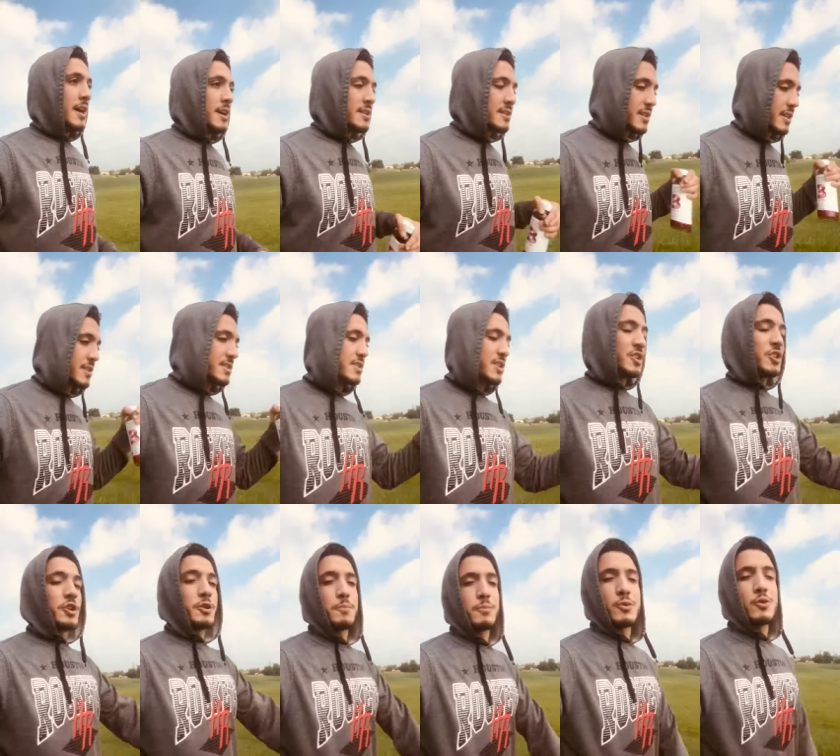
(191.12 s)
to continue
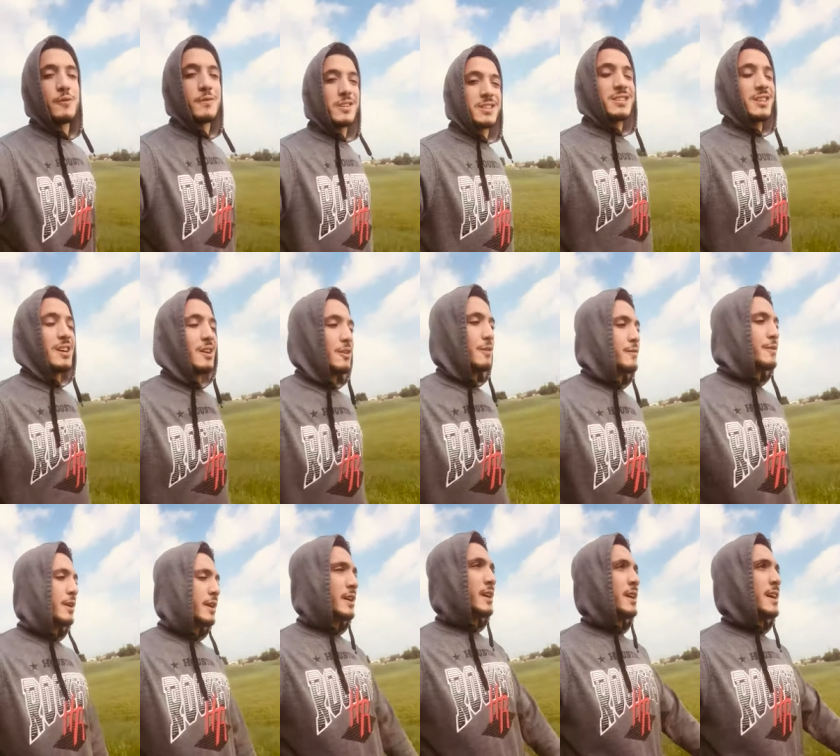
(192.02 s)
to improve yourself
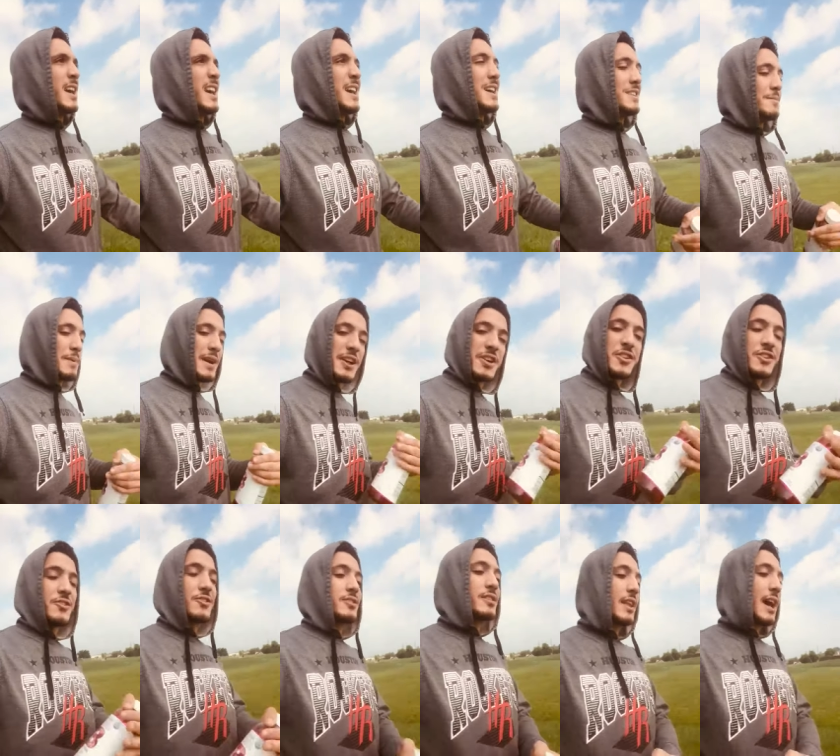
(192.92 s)
and better
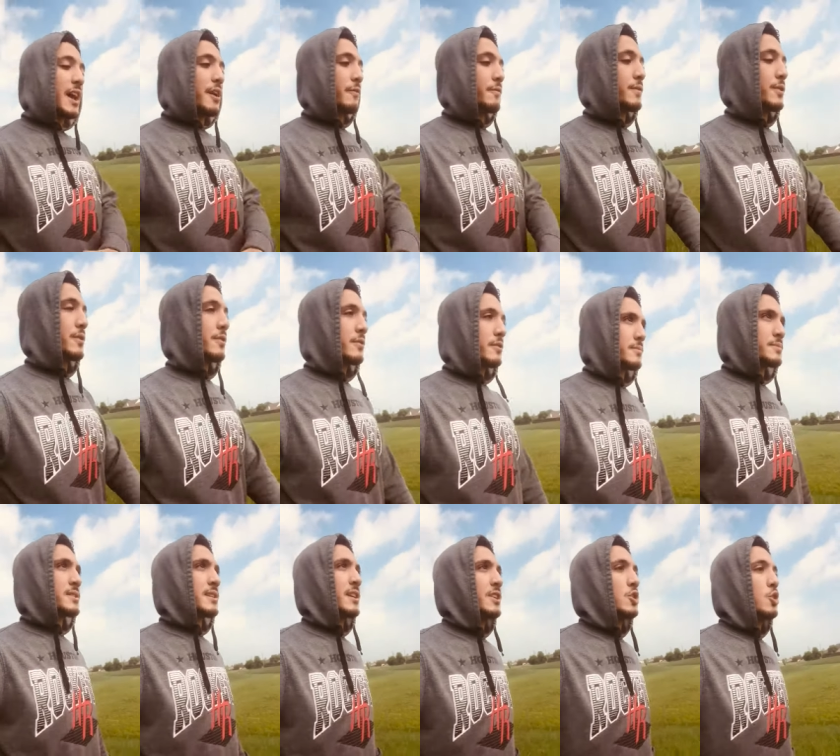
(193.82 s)
your life? You know what I'm
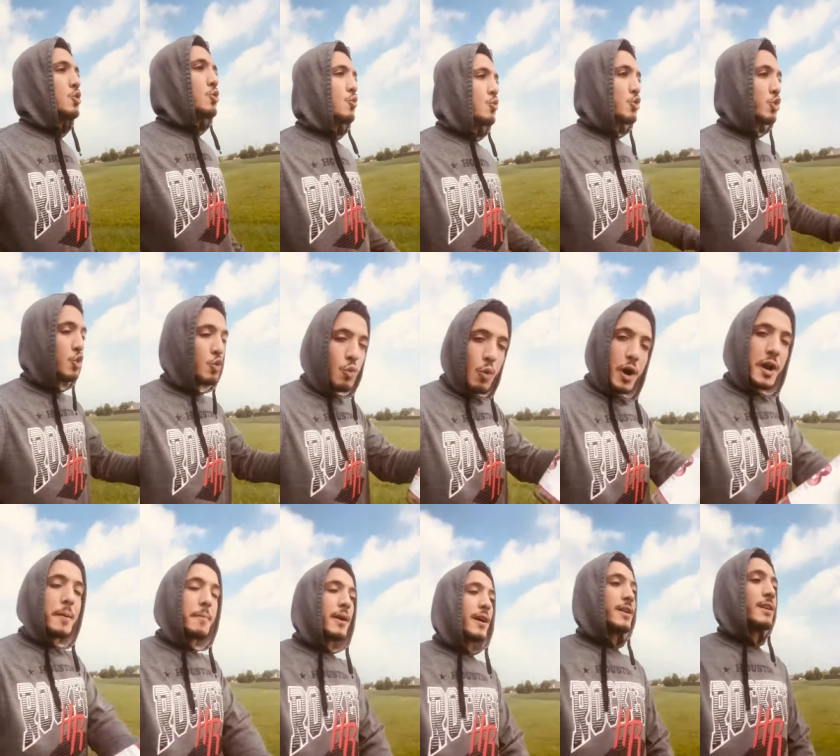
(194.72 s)
saying? You you want
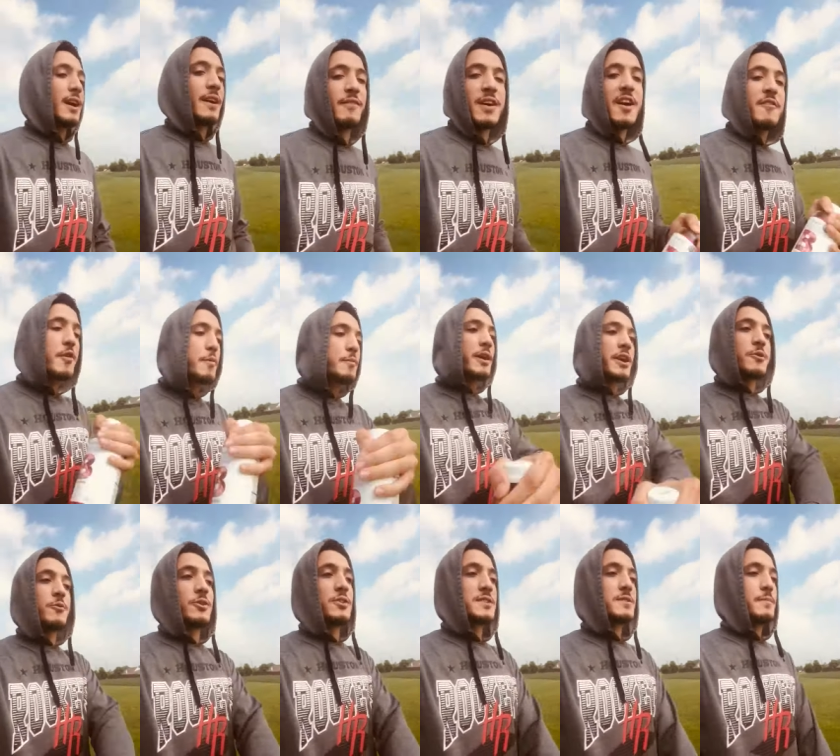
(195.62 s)
a better life. Everybody
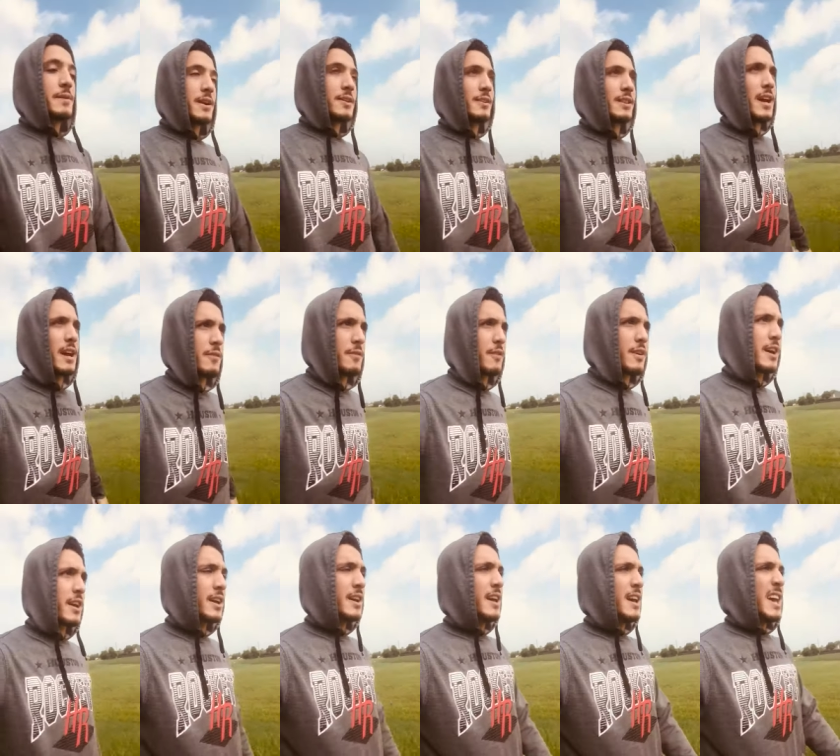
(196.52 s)
wants a better life,
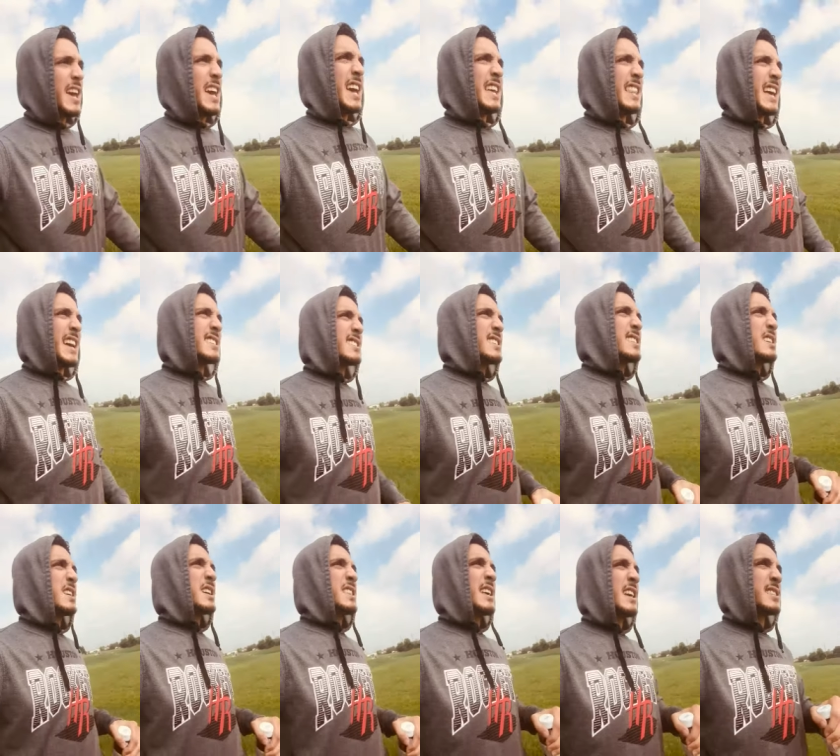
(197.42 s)
right? And that's
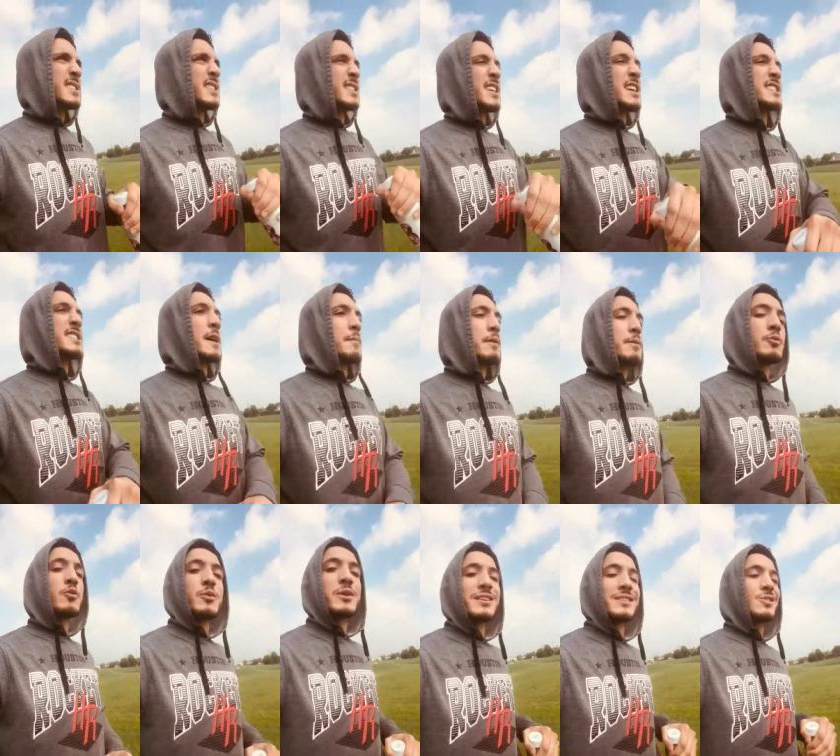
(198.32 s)
the and that's the things that
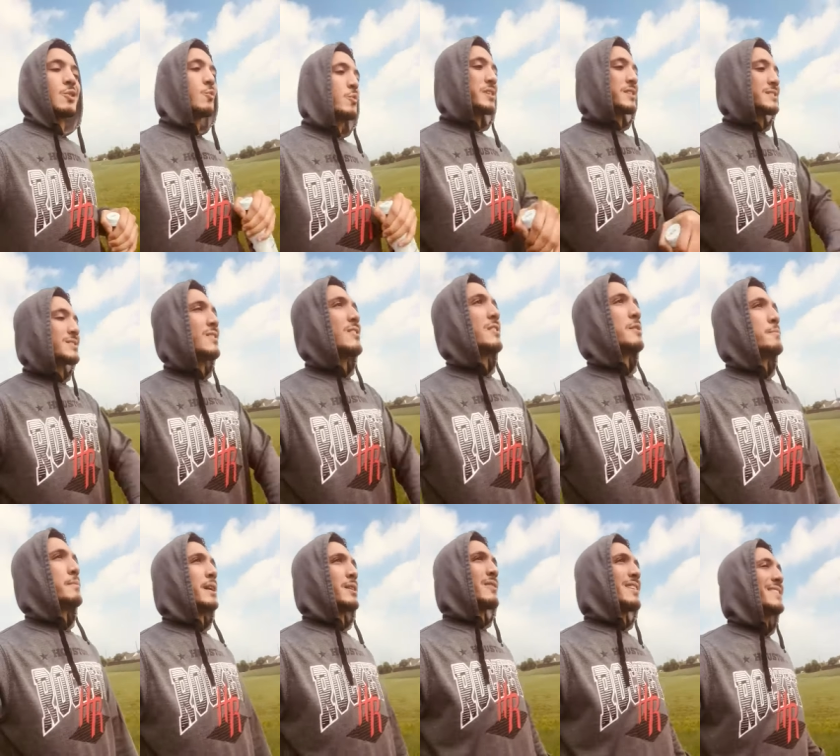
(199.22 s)
people wanna, don't want to talk
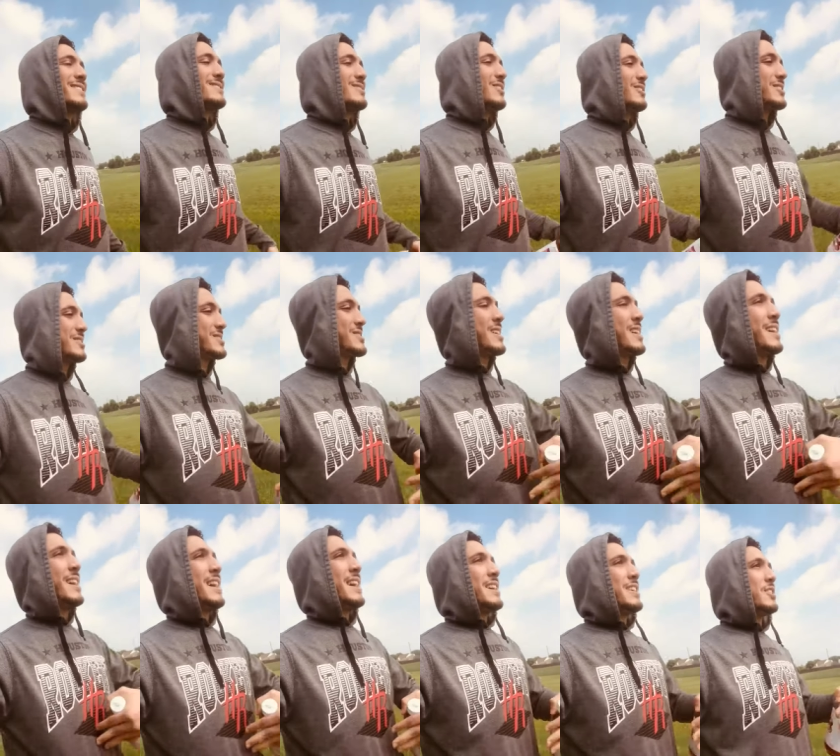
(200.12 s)
about, right? It's all in,
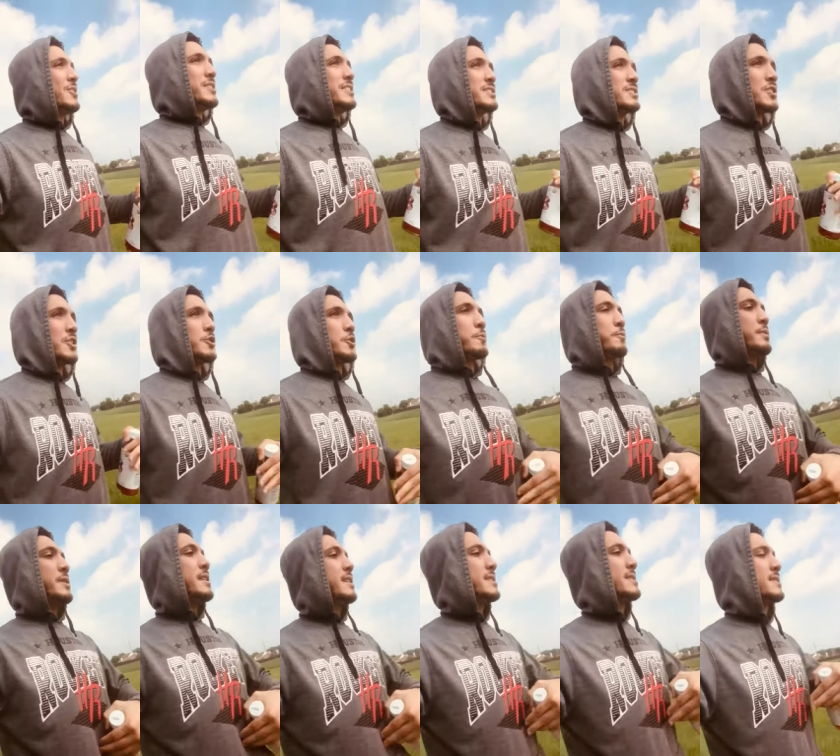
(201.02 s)
you know, internal
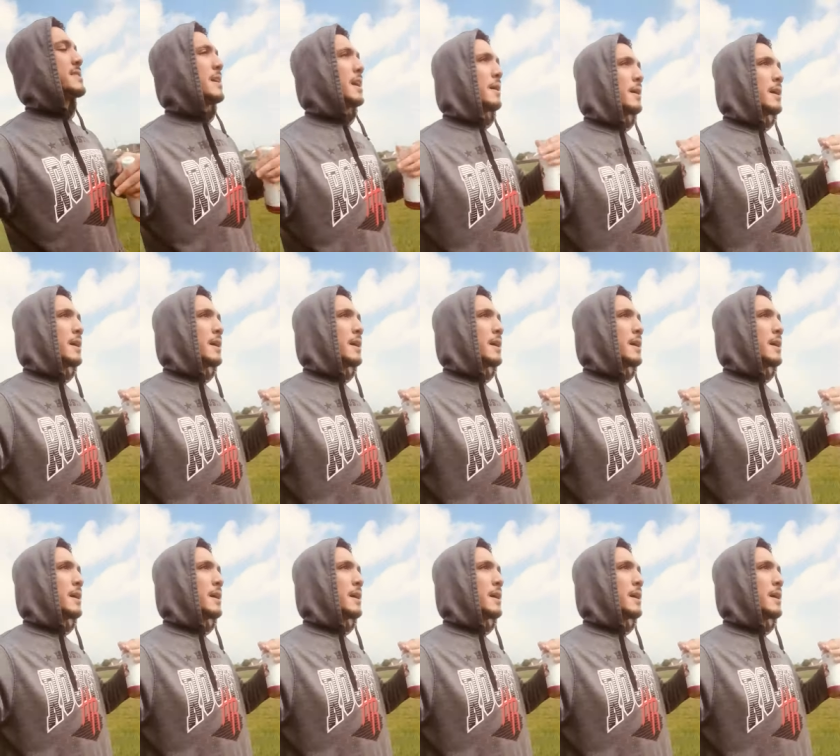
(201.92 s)
peace,